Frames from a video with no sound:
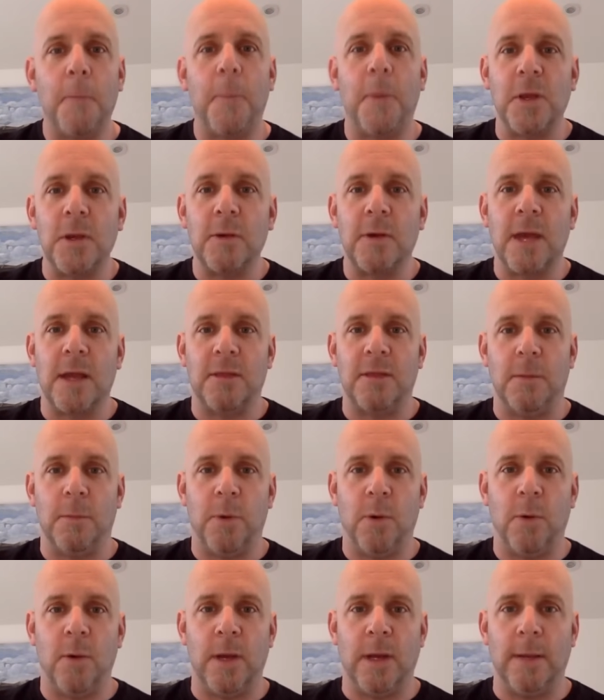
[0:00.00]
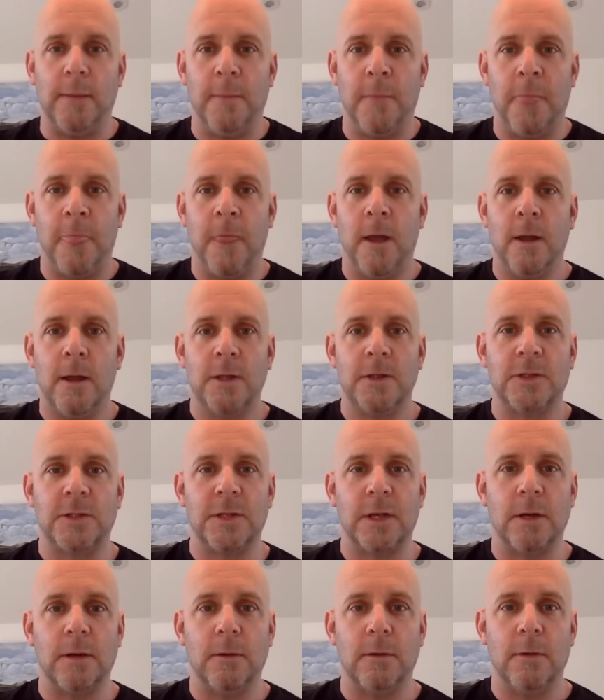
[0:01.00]
But you get the point.
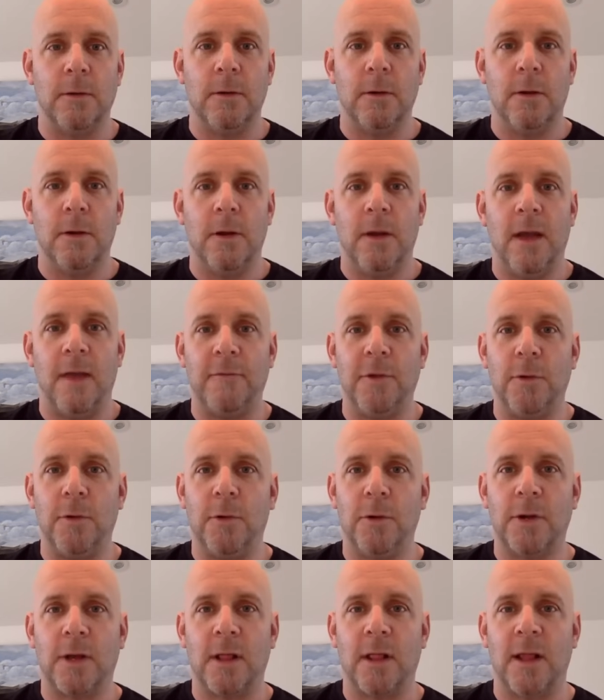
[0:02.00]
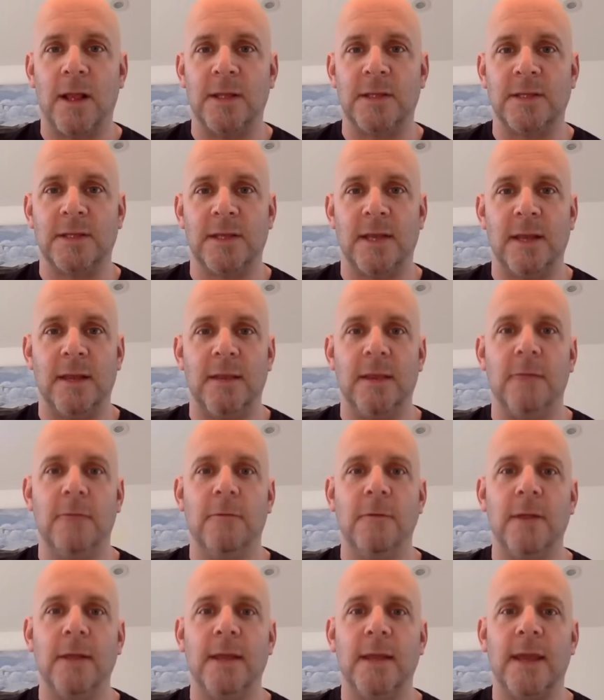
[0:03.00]
So, have you heard a client say they
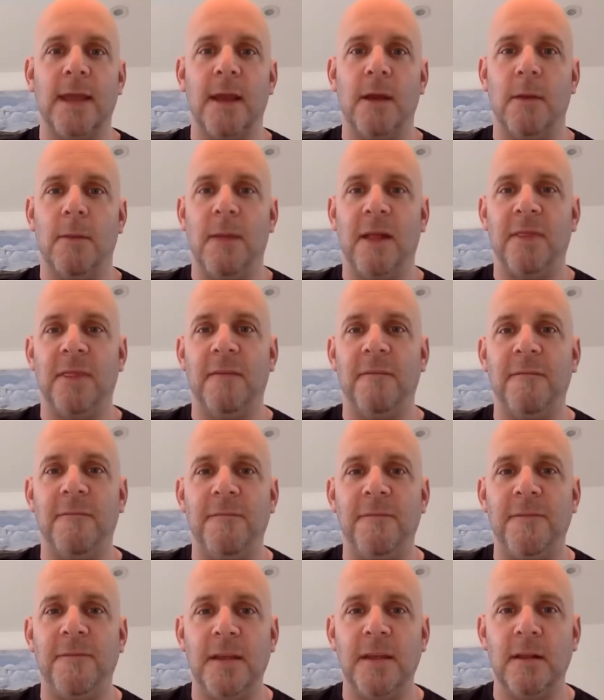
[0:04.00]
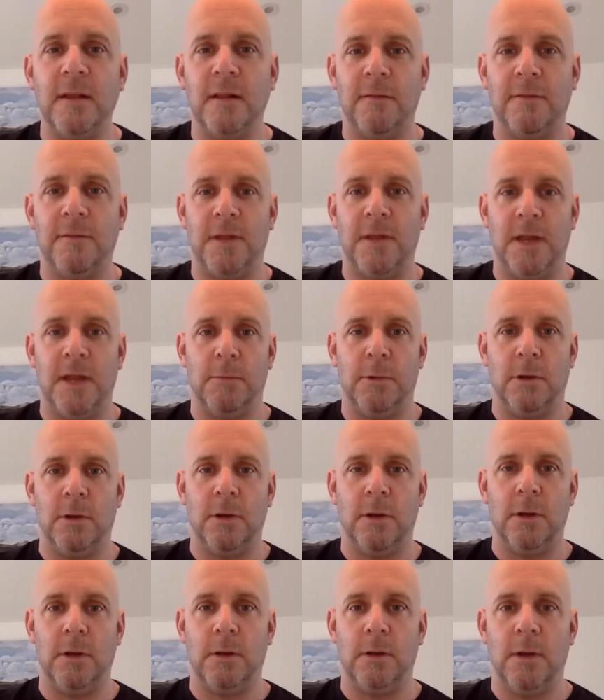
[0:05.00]
really care about the feel of the
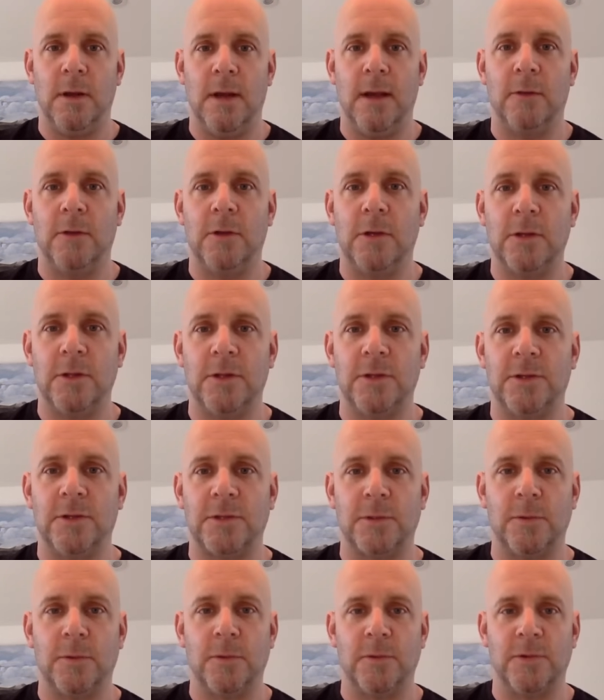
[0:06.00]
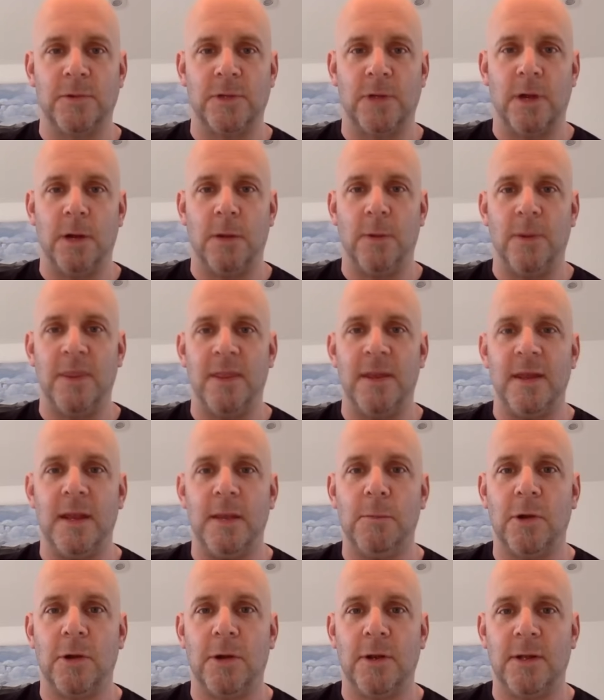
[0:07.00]
neighborhood, how good the schools are, what the
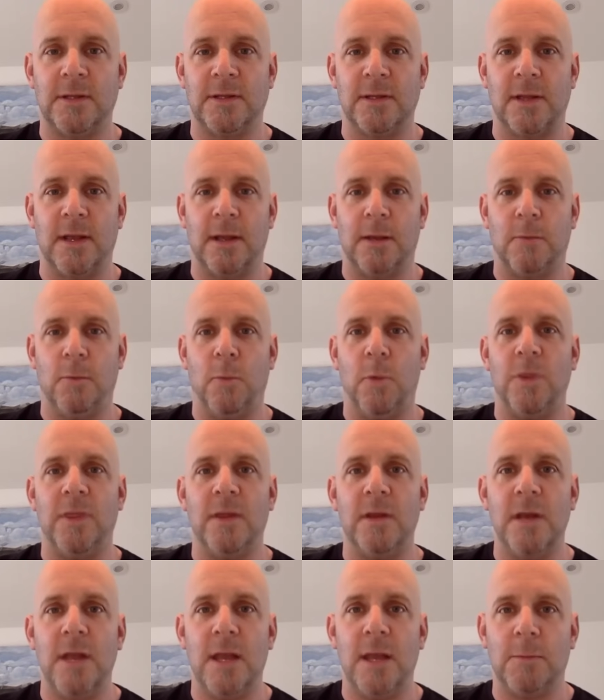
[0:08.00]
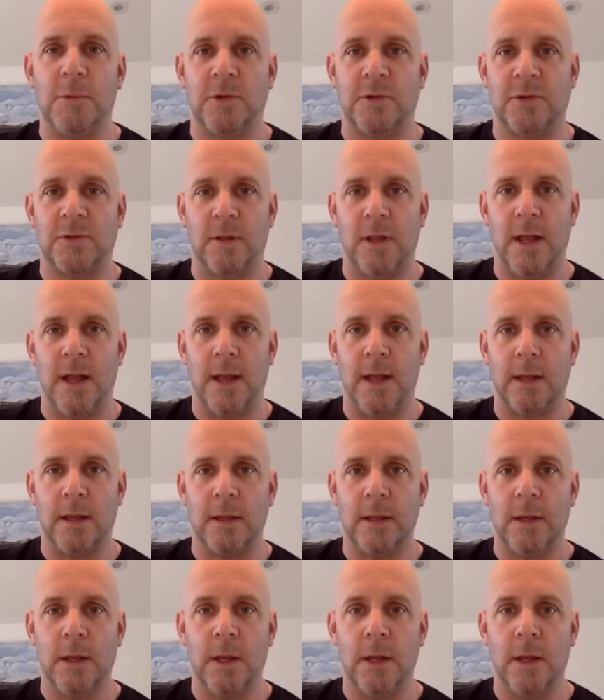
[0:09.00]
neighborhood is like, what the neighbors are like?